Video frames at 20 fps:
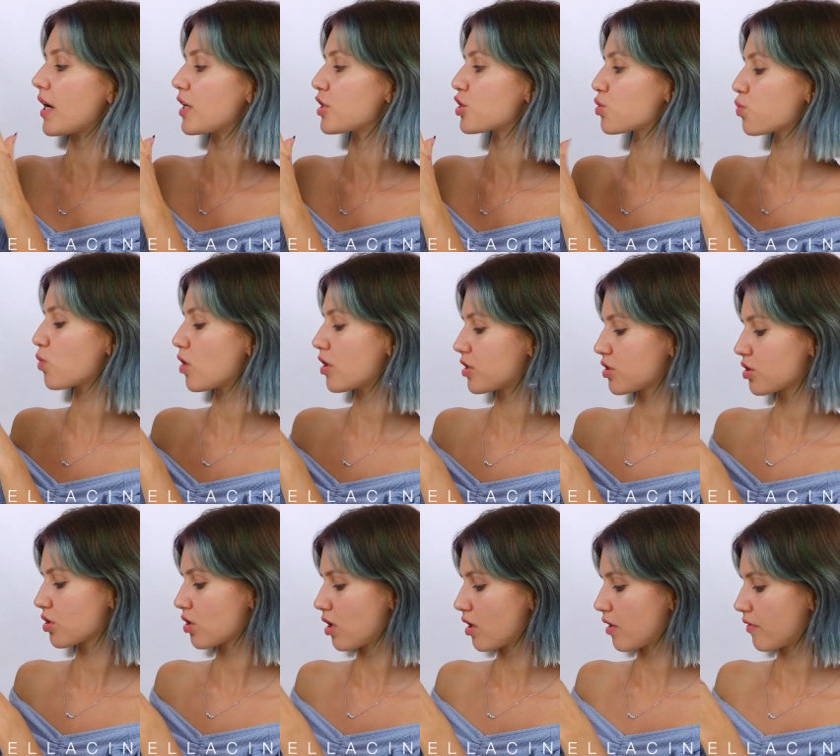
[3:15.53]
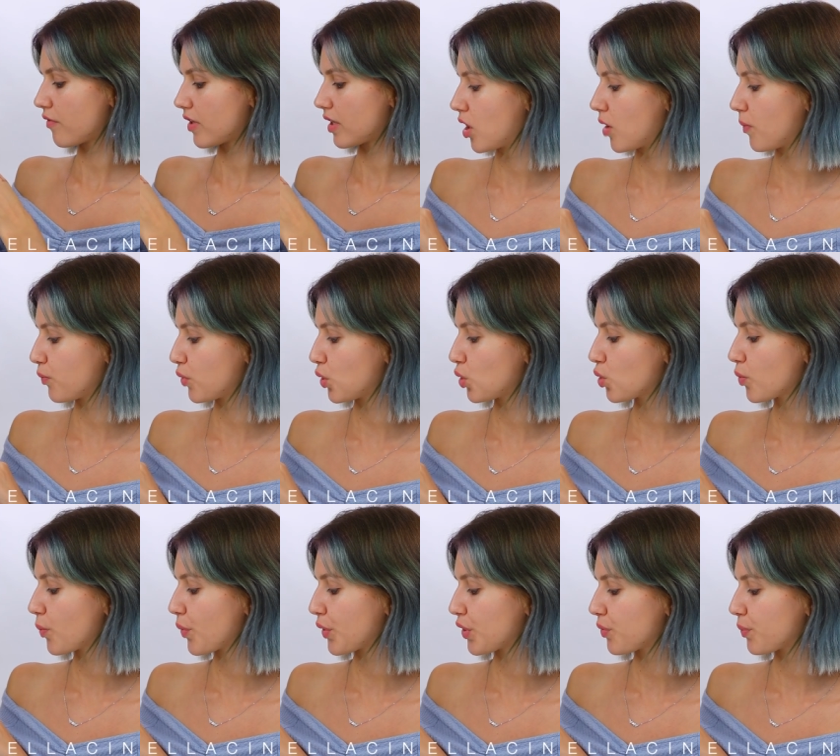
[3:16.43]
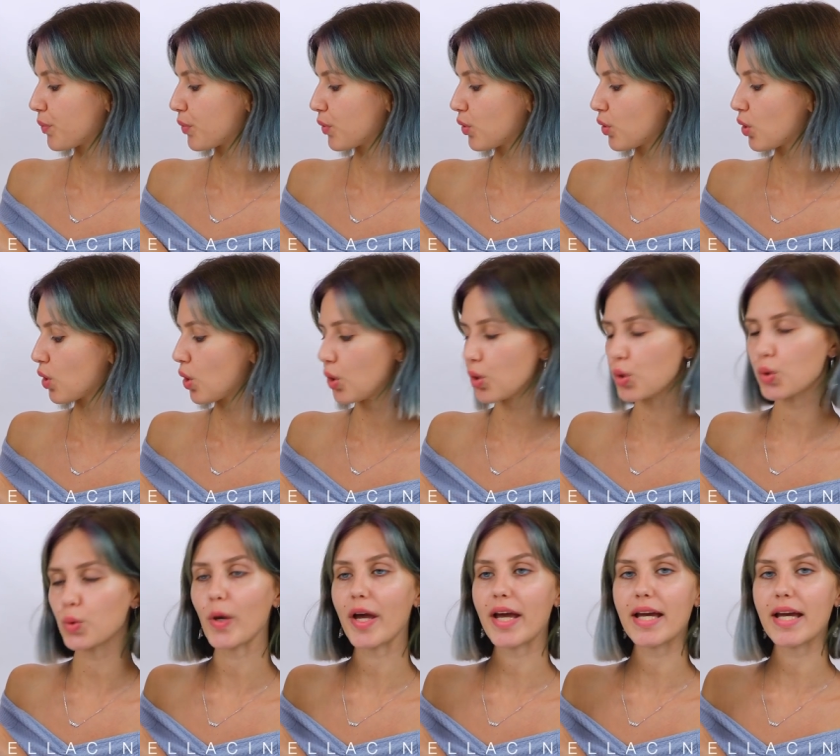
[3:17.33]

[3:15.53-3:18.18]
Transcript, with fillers: by Schwarzkopf, it's a pure purple